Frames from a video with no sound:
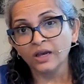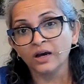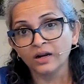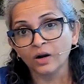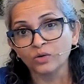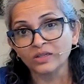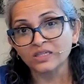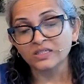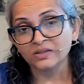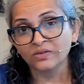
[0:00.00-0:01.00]
around
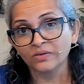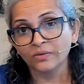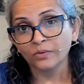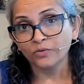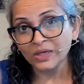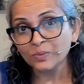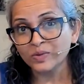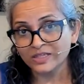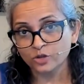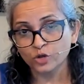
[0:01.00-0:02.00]
this. We
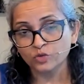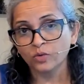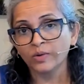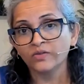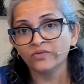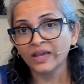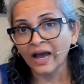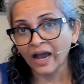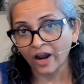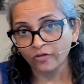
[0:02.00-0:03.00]
PCOS women, we
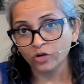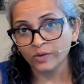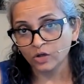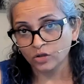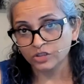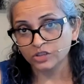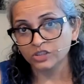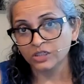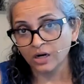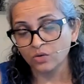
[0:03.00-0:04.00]
have to be conscious
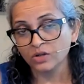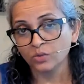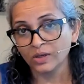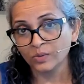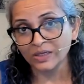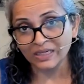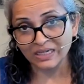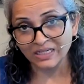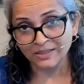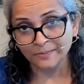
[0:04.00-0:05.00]
around the way we
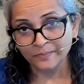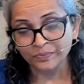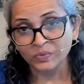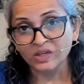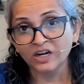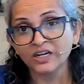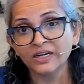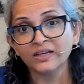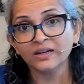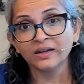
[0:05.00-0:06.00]
eat
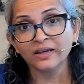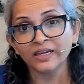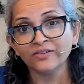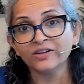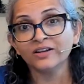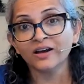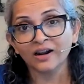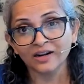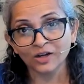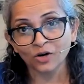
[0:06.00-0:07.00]
until even in our
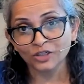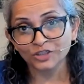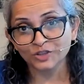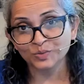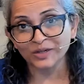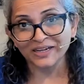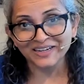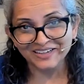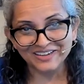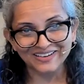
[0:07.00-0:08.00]
unconscious brain,
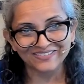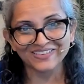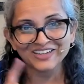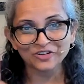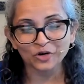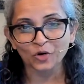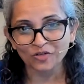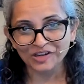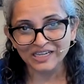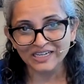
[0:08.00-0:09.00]
we don't
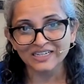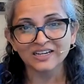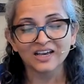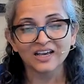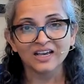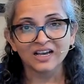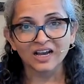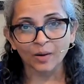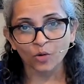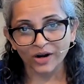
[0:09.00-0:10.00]
overeat
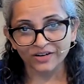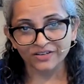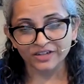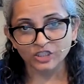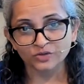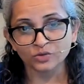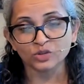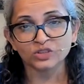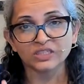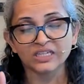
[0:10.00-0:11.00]
carbohydrate-rich
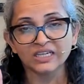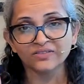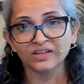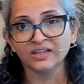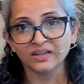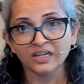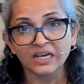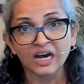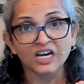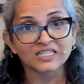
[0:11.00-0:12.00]
foods. Even in
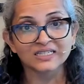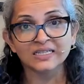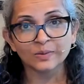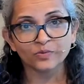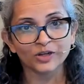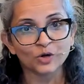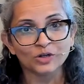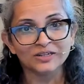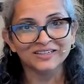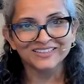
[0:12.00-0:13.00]
our sleep, we
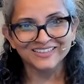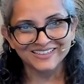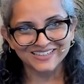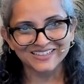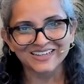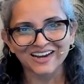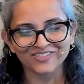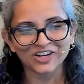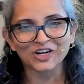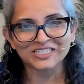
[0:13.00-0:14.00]

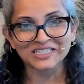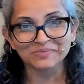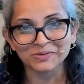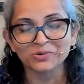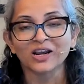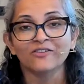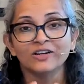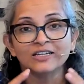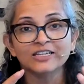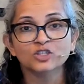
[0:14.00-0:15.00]
are not sleep deprived.
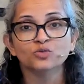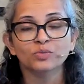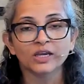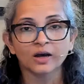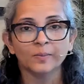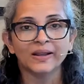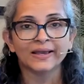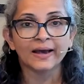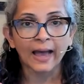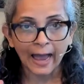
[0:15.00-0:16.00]
It needs to become like
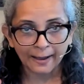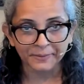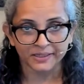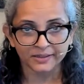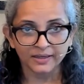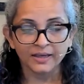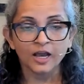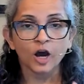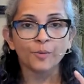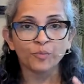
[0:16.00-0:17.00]
a habit,
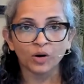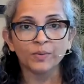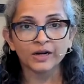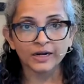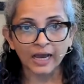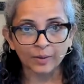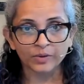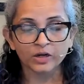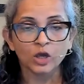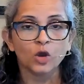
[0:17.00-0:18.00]
a permanent
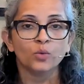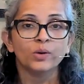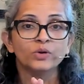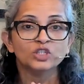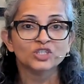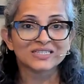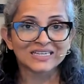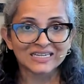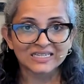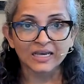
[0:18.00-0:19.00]
habit where we just
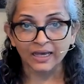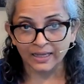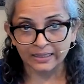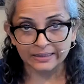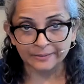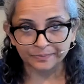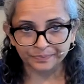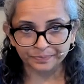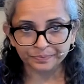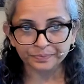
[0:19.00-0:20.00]
eat healthy.
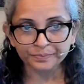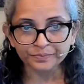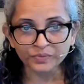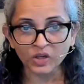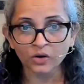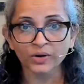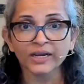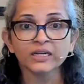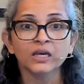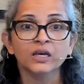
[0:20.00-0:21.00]
All
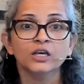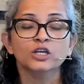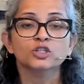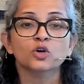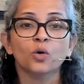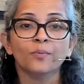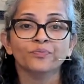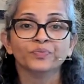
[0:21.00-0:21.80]
right. So